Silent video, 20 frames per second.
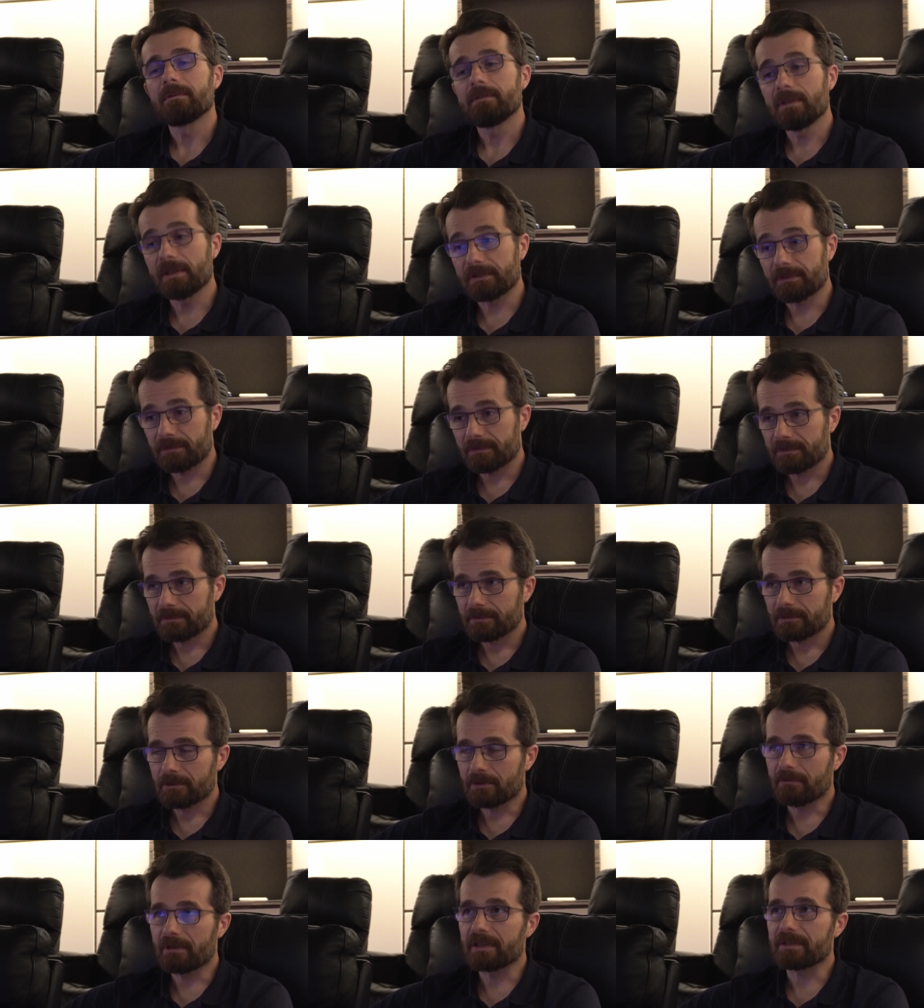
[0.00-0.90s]
Yes,
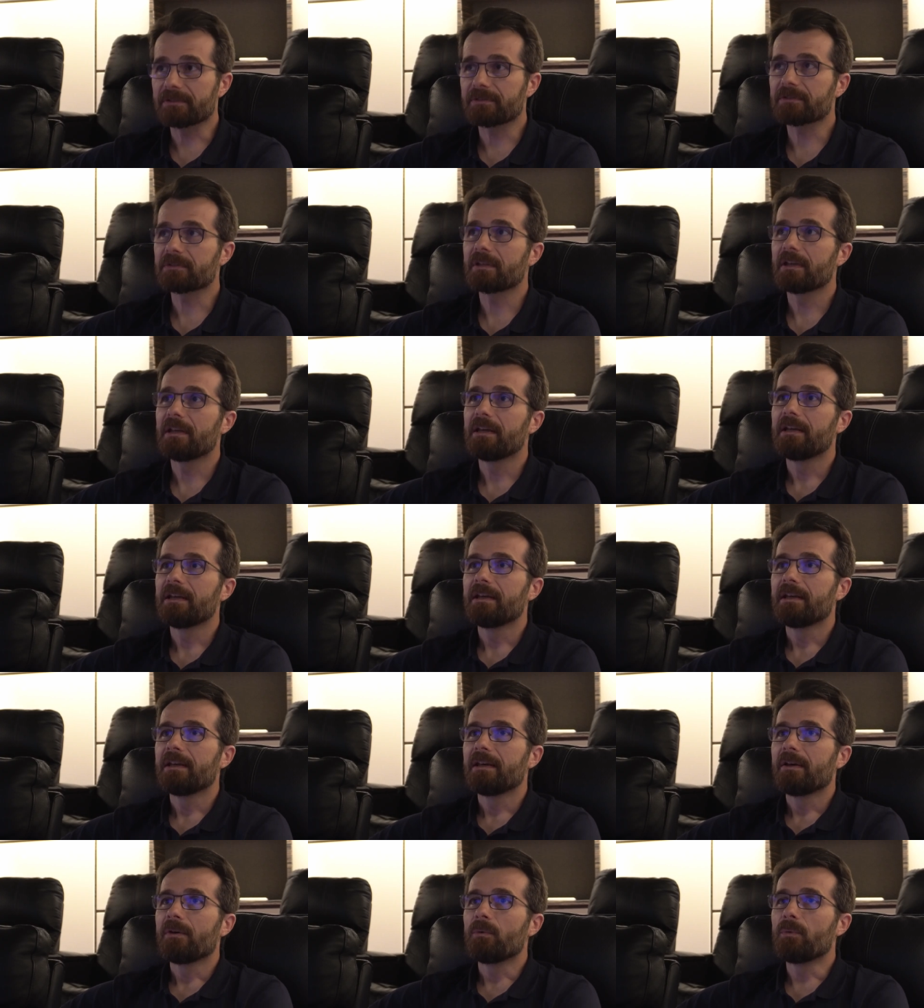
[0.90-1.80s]
correct.
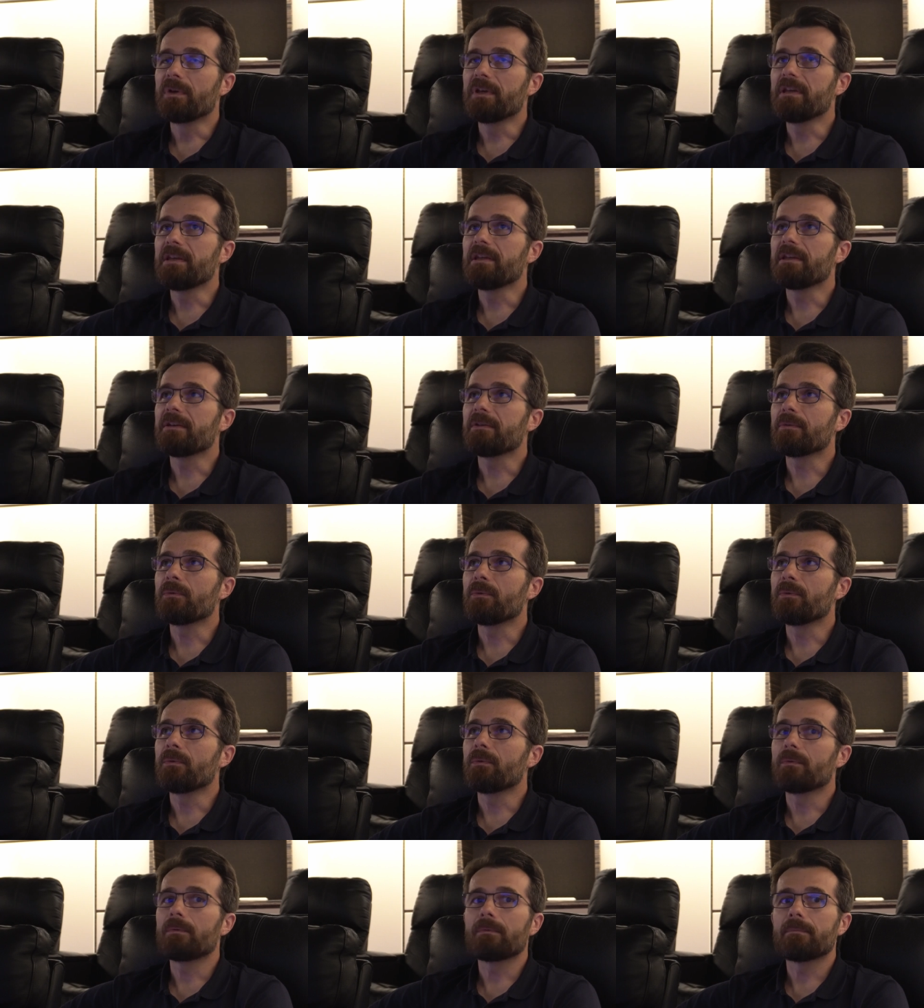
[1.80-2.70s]
We
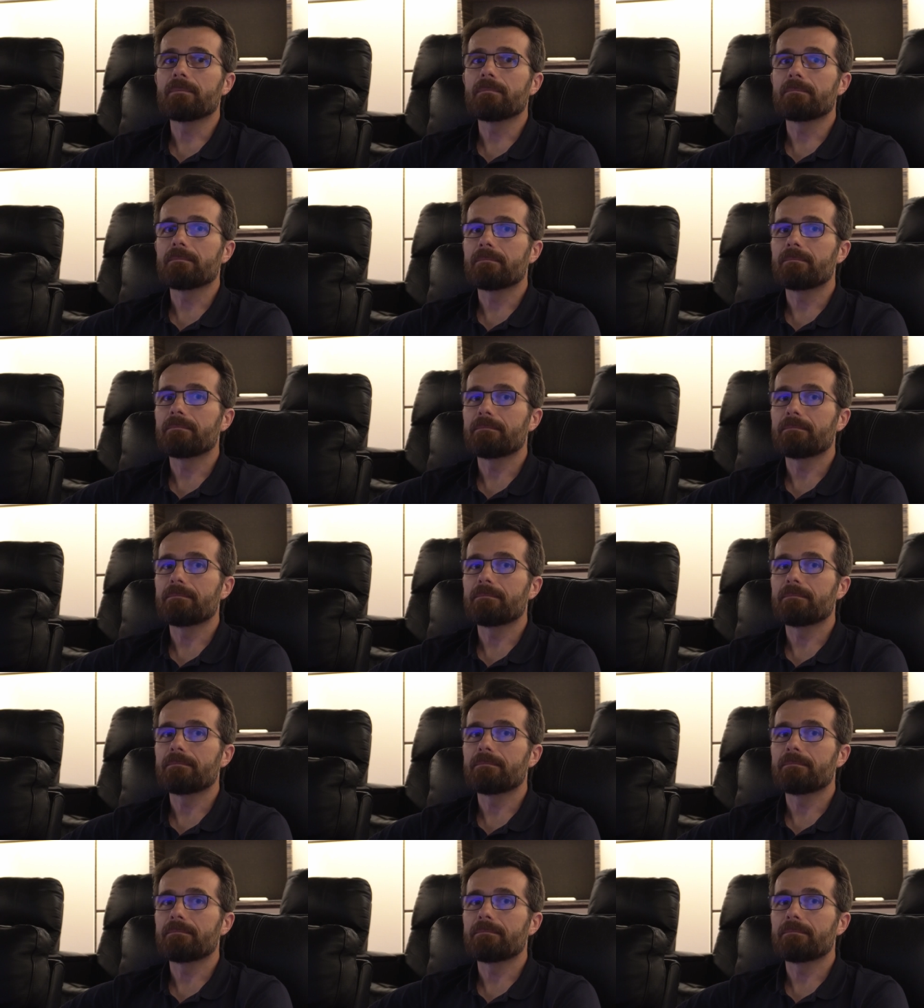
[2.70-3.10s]
and we measure